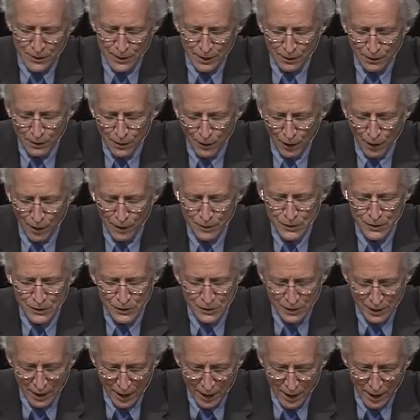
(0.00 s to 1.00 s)
that God
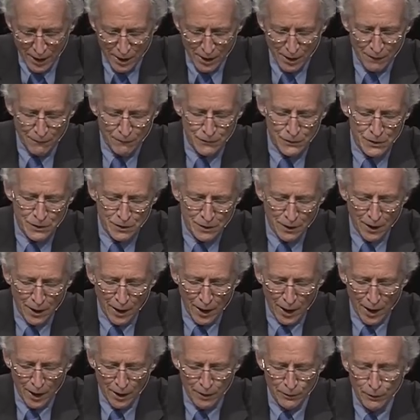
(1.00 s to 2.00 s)
saves
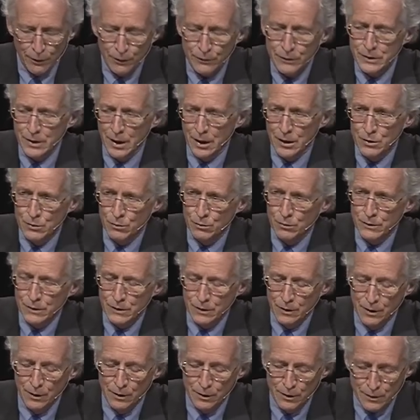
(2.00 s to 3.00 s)
heterosexual
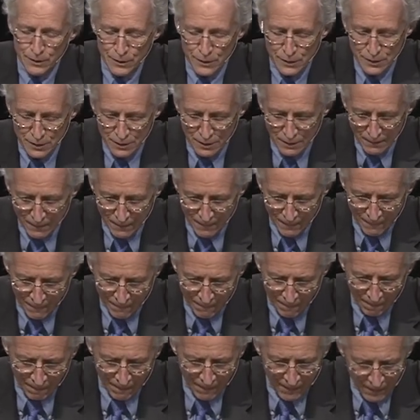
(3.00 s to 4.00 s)
sinners
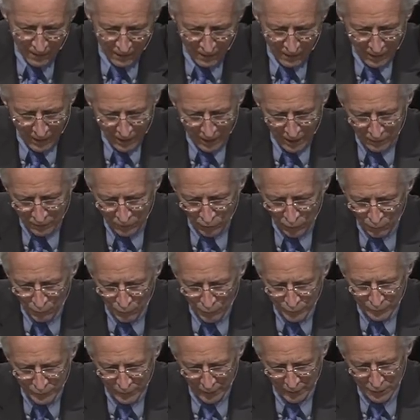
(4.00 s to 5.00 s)
and
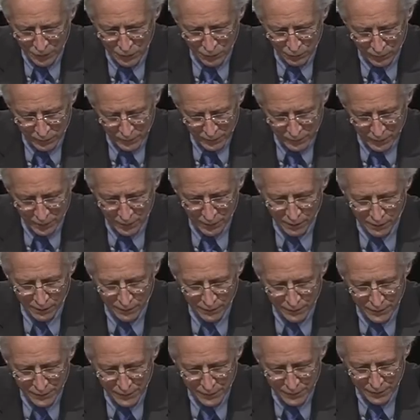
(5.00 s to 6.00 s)
homosexual
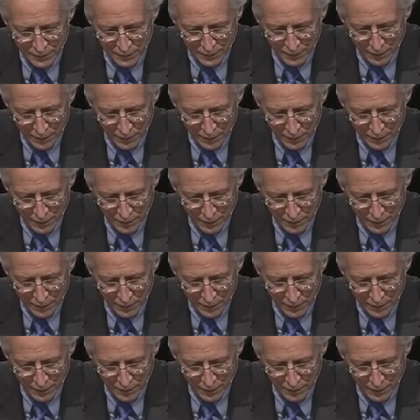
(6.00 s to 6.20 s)
sinners